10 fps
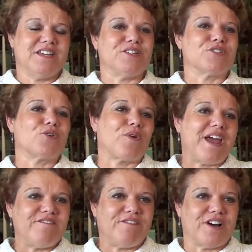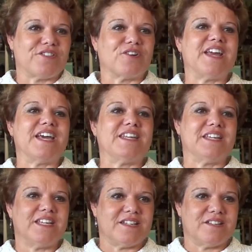His grandfather had
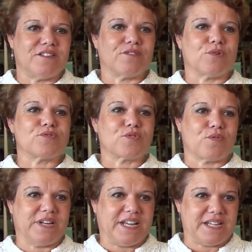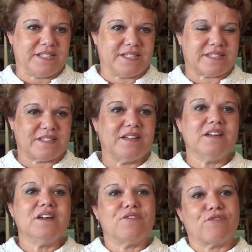hid those grenades
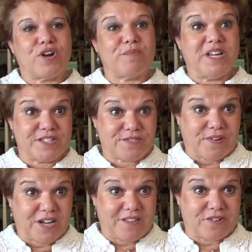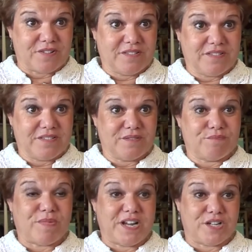from his father,
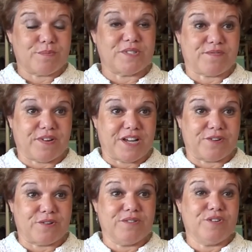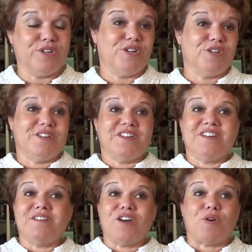my husband's father,
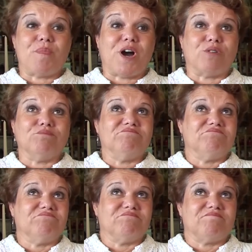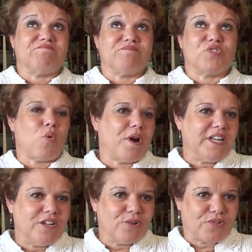about
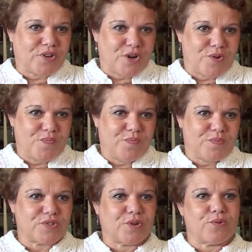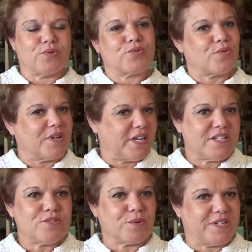20 years ago. So those
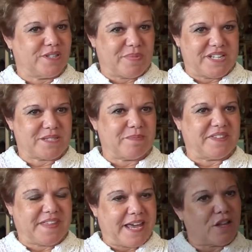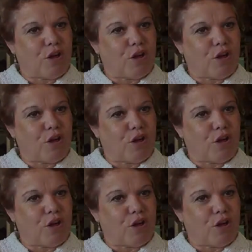grenades were in the basement that